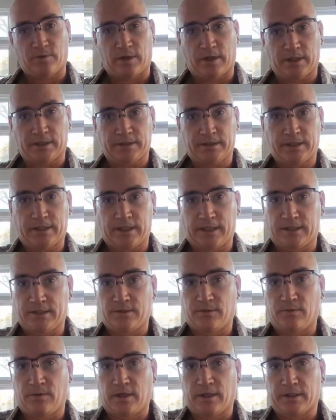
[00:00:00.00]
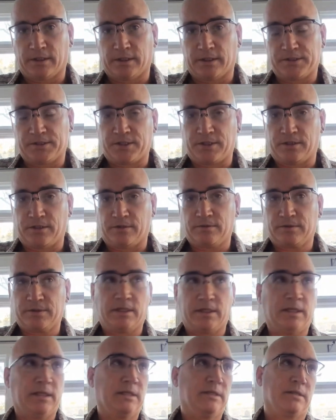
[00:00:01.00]
wand into water is huge,
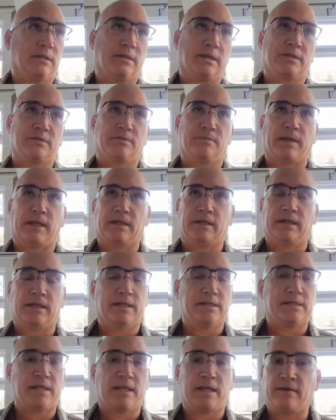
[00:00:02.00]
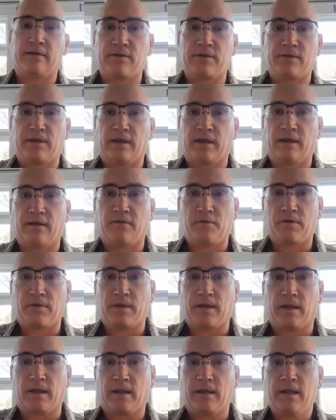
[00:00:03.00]
into electromagnetics, everything,
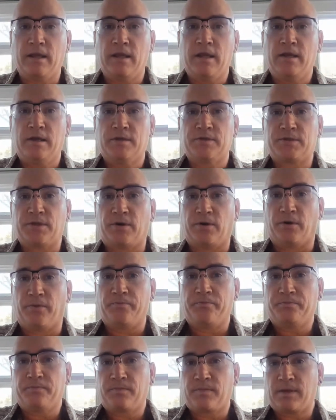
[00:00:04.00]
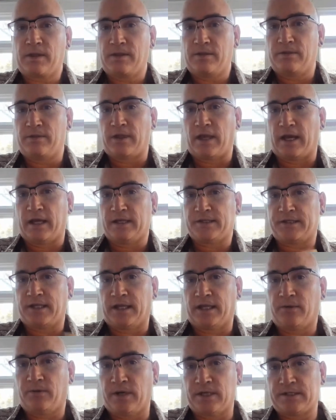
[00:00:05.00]
everything. So, that
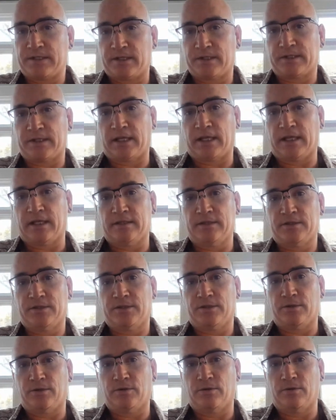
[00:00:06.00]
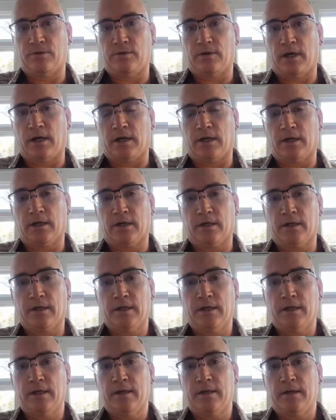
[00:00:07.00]
segues us into
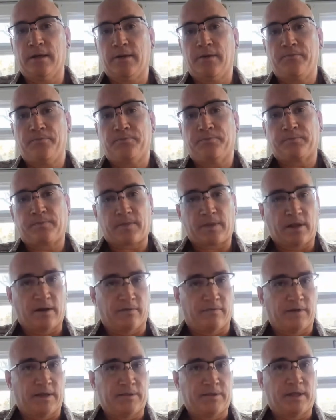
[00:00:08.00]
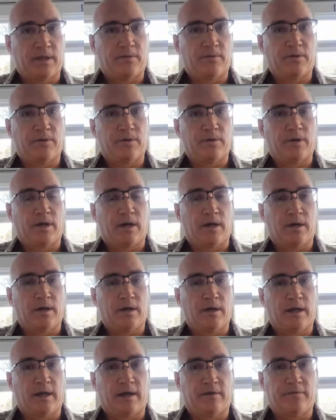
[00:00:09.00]
our event that we
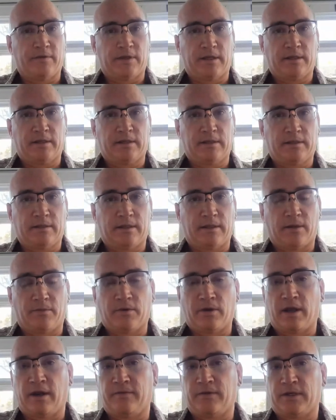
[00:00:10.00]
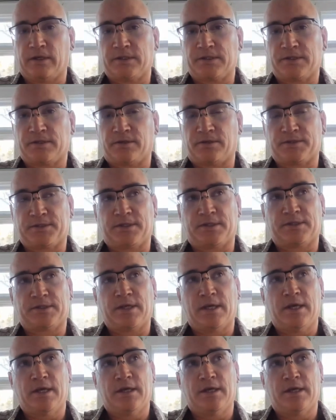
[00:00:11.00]
are having that we're having on solstice